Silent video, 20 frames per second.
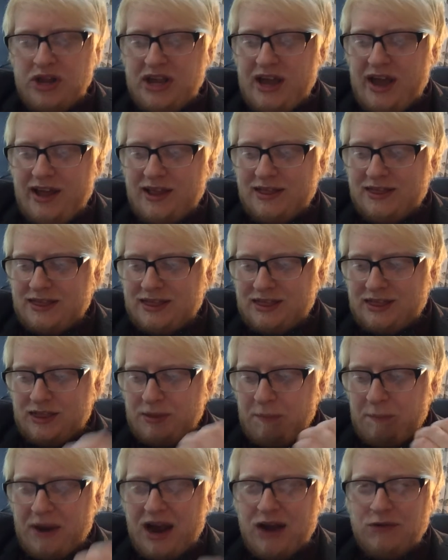yeah,
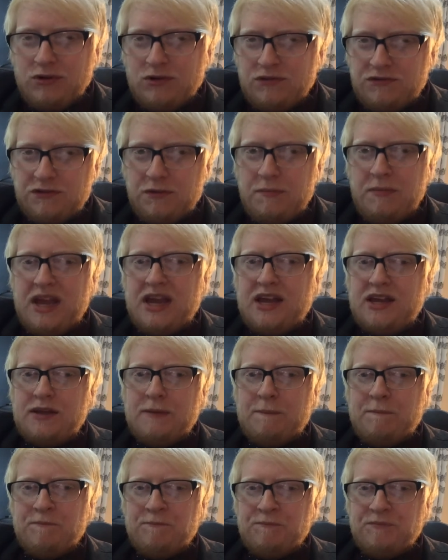the barrel for me
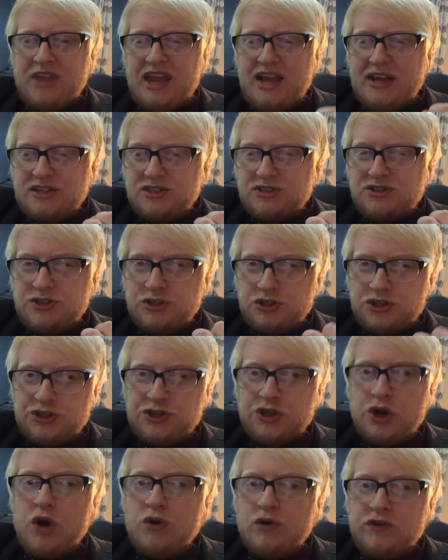is the
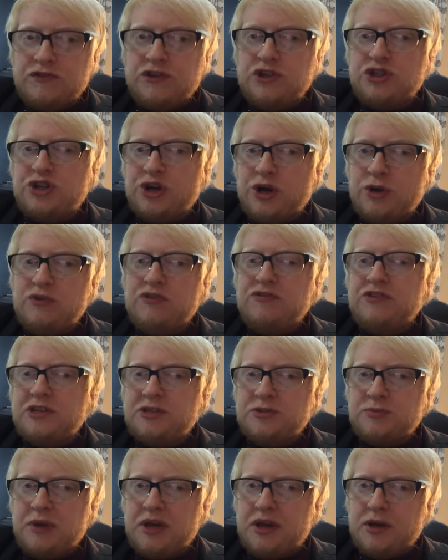star of the show with
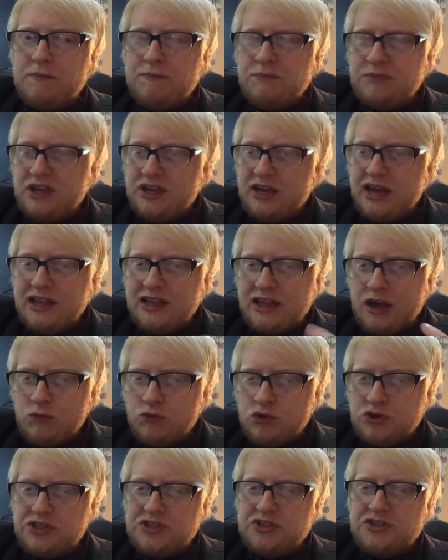this beer. You're getting that
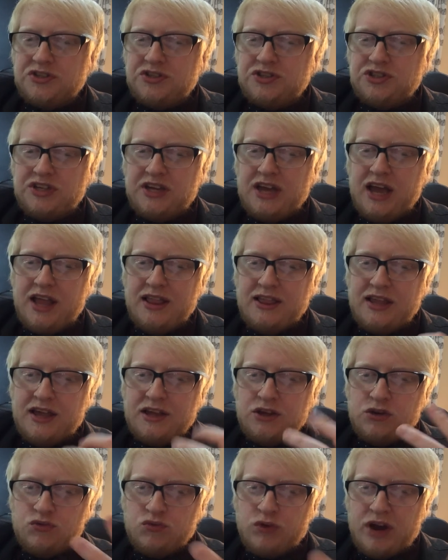woodiness, you're getting
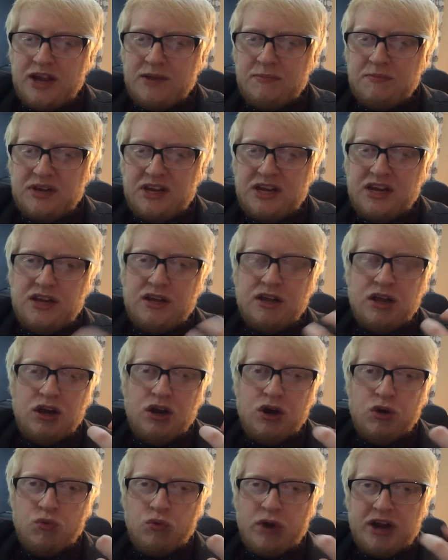that grapey
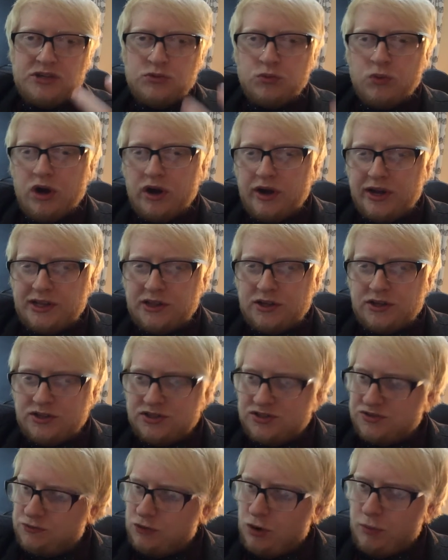red
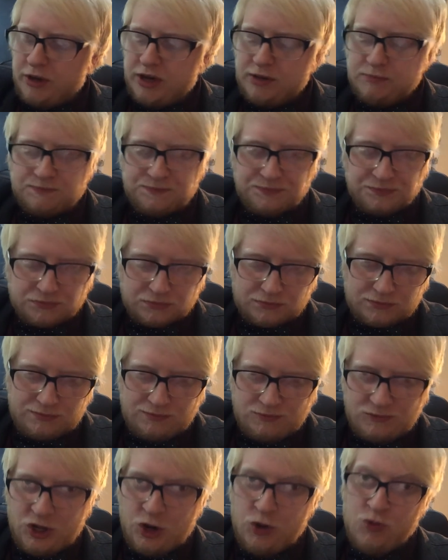wineness from it.
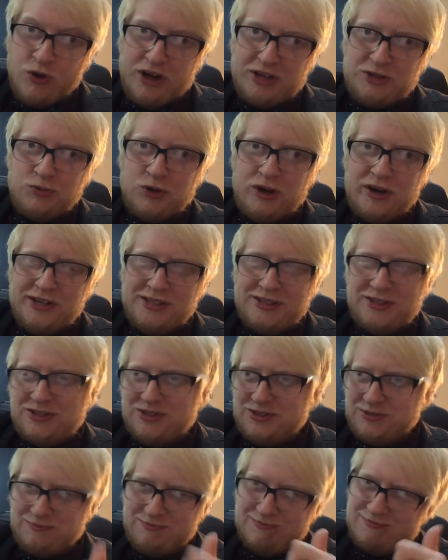Red
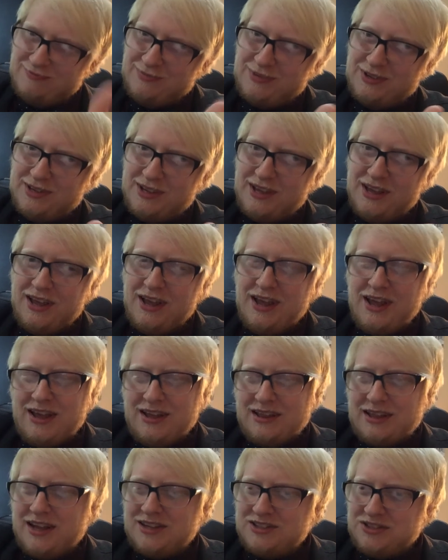wineness.
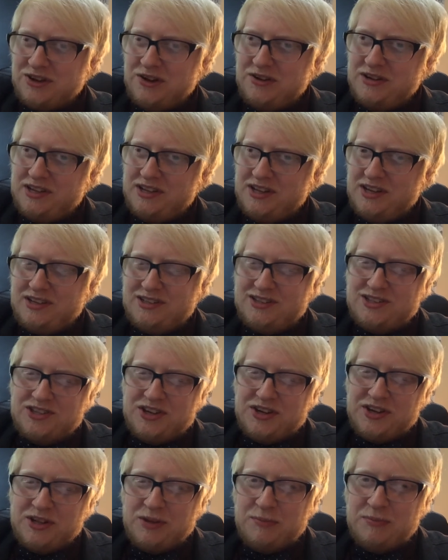That's going in the
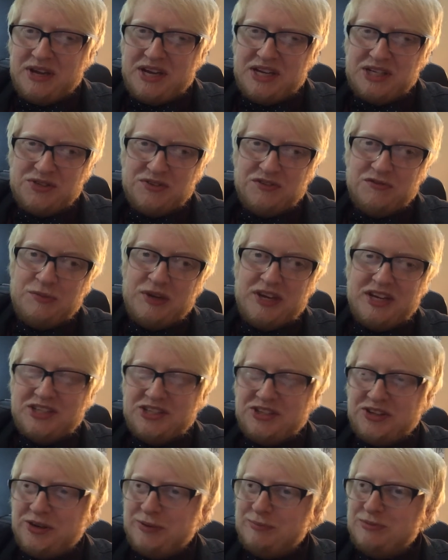encyclopedia of beer
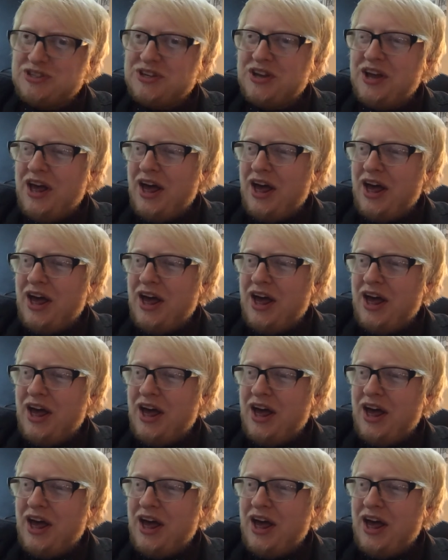terms.